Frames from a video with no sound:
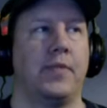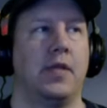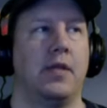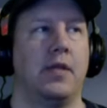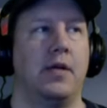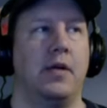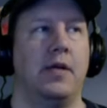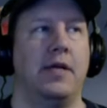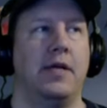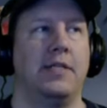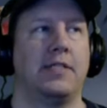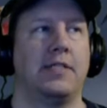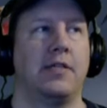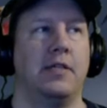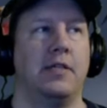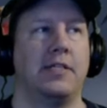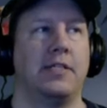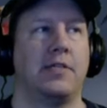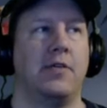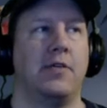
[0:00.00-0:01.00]
All right, so
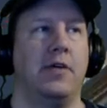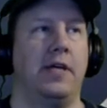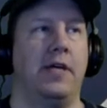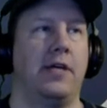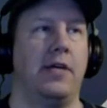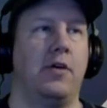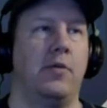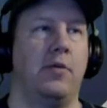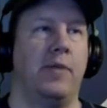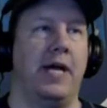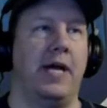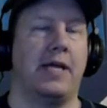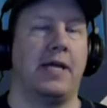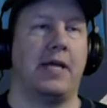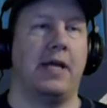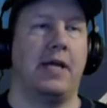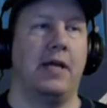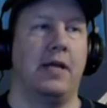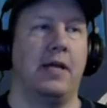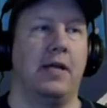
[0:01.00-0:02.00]
let's go ahead and go
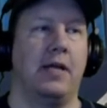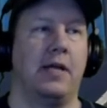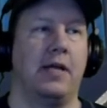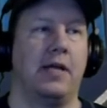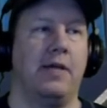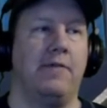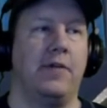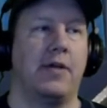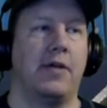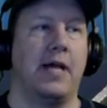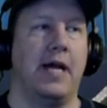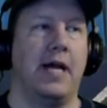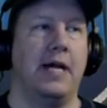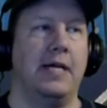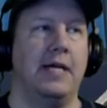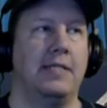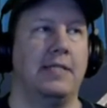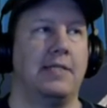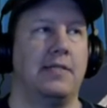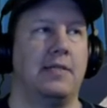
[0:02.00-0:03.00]
back and give you
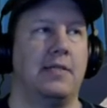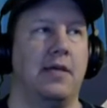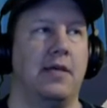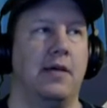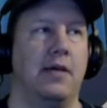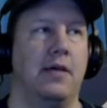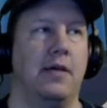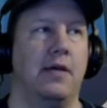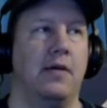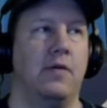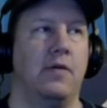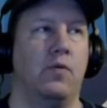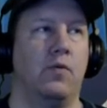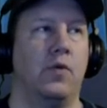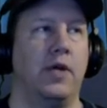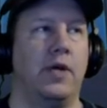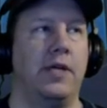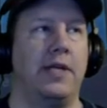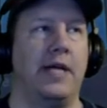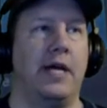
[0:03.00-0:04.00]
guys the
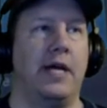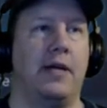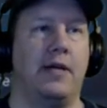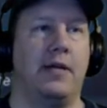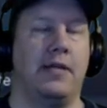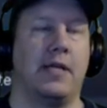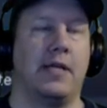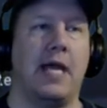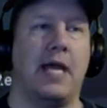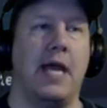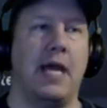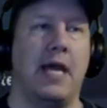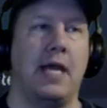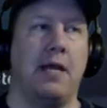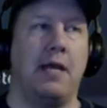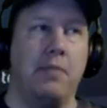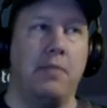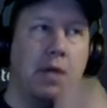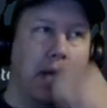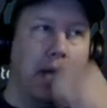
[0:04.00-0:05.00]
rundown of the
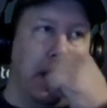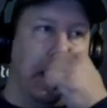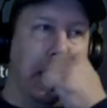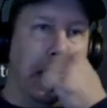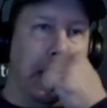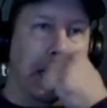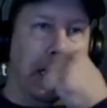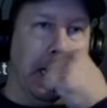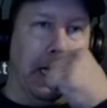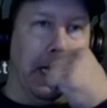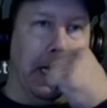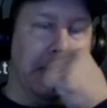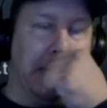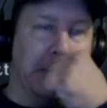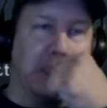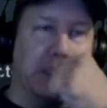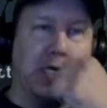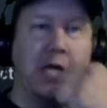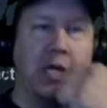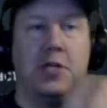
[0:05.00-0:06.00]
game. Uh,
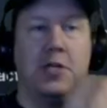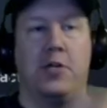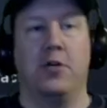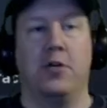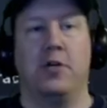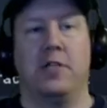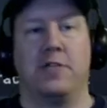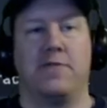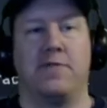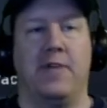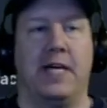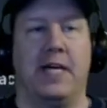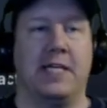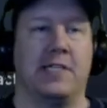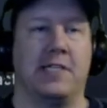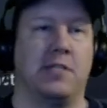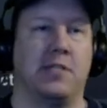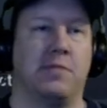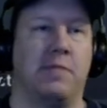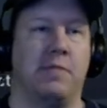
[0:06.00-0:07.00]
try to do it as
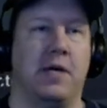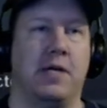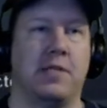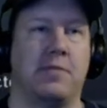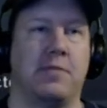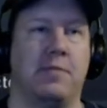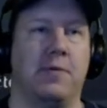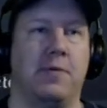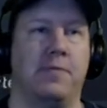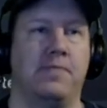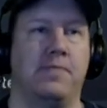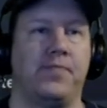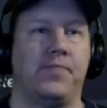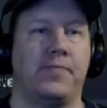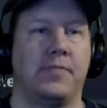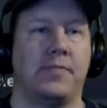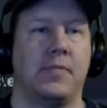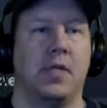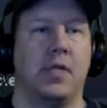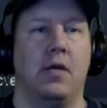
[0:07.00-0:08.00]
fast as possible.
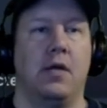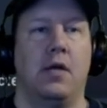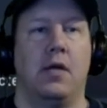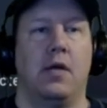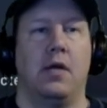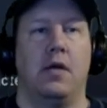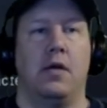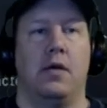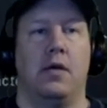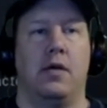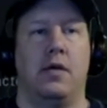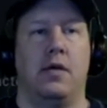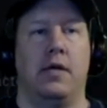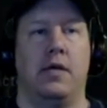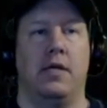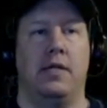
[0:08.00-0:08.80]
All right,